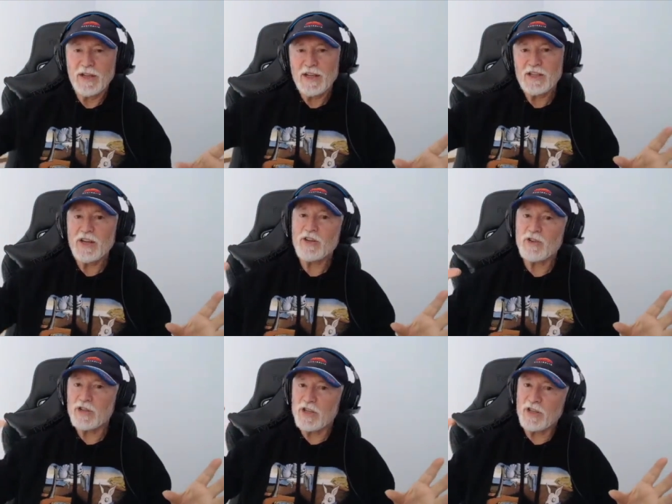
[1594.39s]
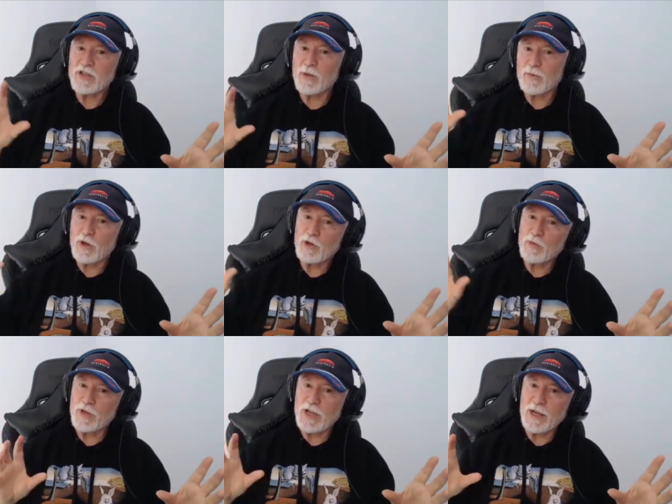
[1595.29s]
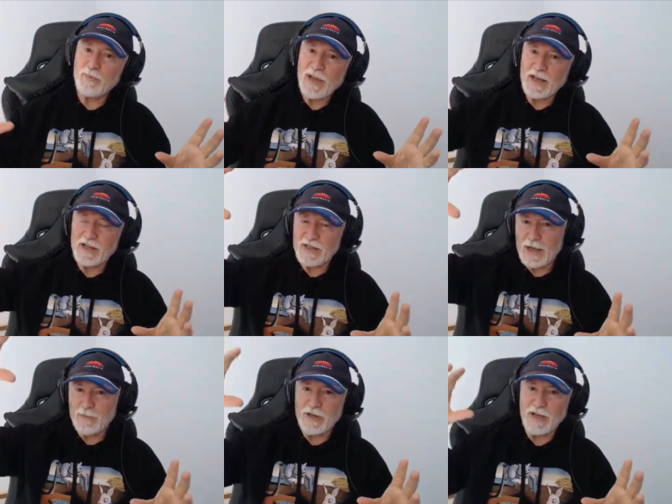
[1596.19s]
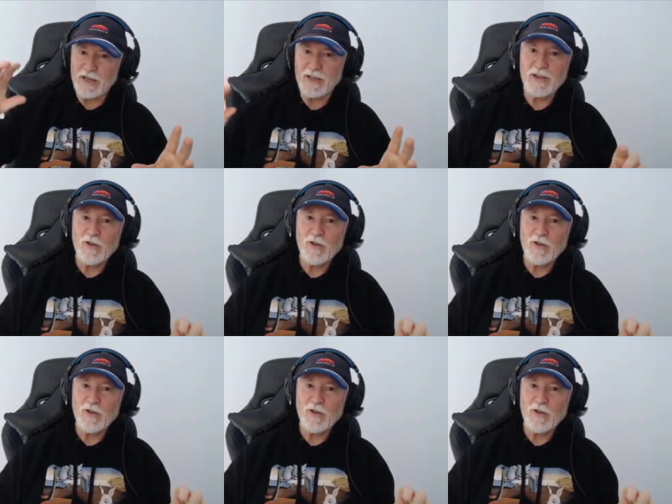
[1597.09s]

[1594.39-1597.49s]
It's yeah. interesting that sometimes we'll get patterns happening